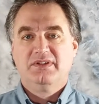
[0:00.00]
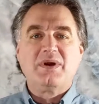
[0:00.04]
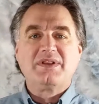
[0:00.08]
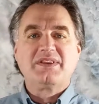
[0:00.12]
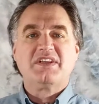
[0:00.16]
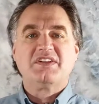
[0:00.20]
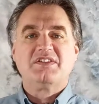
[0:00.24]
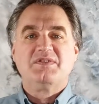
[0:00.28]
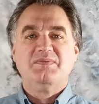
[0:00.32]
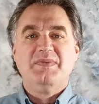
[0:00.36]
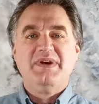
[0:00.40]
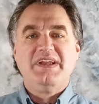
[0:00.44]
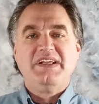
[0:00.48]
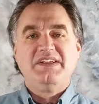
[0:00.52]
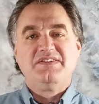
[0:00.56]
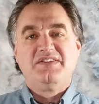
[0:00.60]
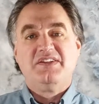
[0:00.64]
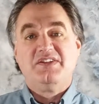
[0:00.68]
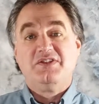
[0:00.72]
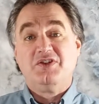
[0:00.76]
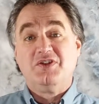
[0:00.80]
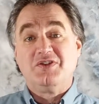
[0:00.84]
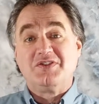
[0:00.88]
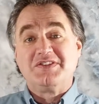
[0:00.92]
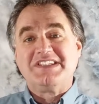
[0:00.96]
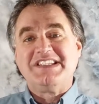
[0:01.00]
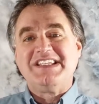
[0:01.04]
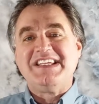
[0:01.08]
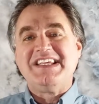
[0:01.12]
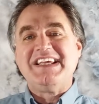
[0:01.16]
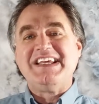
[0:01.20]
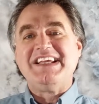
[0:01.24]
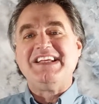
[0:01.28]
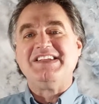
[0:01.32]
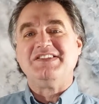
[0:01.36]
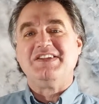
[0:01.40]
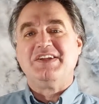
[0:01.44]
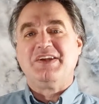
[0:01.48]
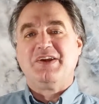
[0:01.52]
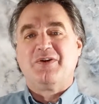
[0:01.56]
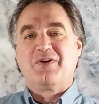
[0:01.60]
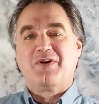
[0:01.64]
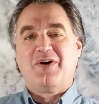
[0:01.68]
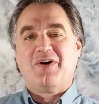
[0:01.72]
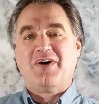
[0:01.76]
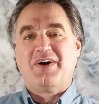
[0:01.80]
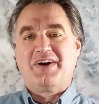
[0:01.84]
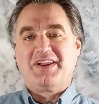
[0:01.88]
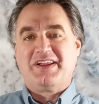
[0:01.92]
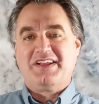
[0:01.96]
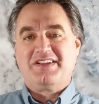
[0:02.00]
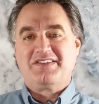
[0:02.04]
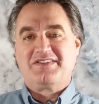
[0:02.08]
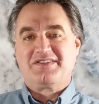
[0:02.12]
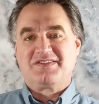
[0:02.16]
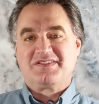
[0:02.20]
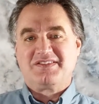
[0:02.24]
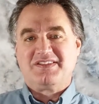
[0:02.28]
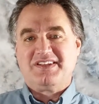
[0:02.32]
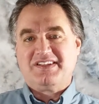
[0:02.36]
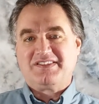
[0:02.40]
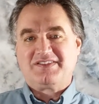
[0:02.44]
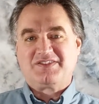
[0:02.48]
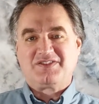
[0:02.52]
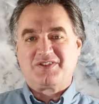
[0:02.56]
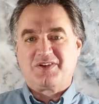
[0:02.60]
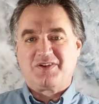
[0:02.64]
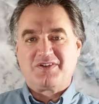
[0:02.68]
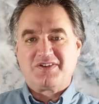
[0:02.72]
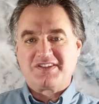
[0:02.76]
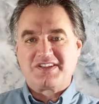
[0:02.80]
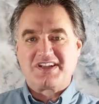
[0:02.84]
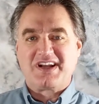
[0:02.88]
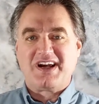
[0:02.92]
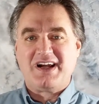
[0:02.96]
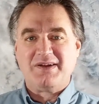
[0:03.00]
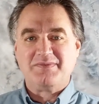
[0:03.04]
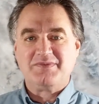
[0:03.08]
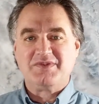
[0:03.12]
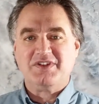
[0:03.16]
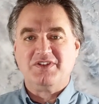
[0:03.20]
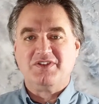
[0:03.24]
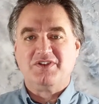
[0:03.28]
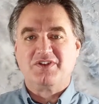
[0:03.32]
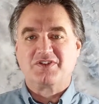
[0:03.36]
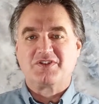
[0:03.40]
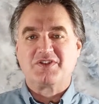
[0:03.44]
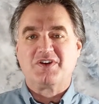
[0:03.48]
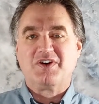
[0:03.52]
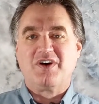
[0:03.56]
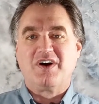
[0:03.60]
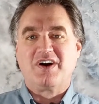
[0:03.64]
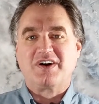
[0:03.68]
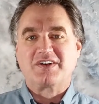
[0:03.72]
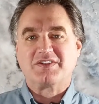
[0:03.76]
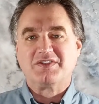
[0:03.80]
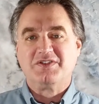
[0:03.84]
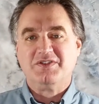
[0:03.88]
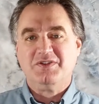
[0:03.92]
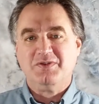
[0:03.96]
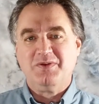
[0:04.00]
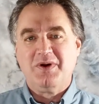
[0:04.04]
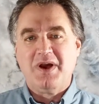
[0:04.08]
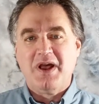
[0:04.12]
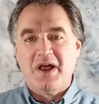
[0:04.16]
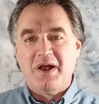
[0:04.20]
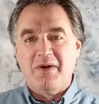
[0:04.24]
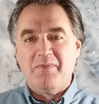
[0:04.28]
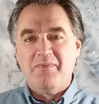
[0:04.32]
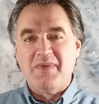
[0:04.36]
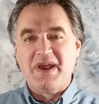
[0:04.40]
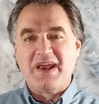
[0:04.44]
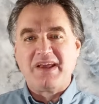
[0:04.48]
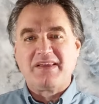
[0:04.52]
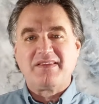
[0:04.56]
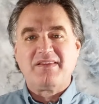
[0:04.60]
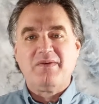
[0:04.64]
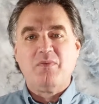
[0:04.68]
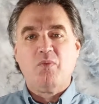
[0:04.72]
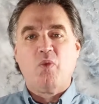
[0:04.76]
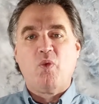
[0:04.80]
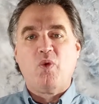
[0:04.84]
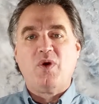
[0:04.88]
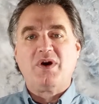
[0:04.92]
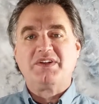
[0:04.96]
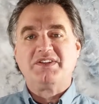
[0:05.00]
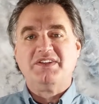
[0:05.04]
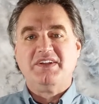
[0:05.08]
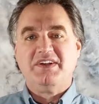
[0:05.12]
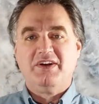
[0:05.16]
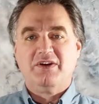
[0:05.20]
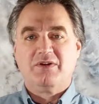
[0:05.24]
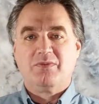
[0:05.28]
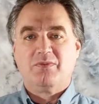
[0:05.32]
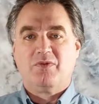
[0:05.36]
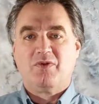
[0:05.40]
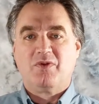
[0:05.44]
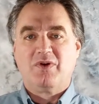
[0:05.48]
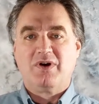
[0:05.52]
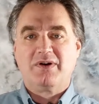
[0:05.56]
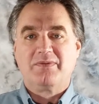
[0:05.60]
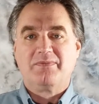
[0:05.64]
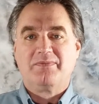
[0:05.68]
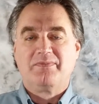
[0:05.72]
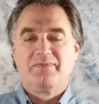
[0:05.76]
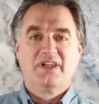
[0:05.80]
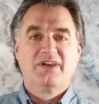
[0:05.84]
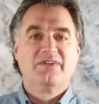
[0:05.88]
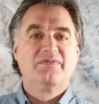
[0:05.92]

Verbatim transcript: What this means is you're teasing your audience at certain times in your talk to make them want to hear more.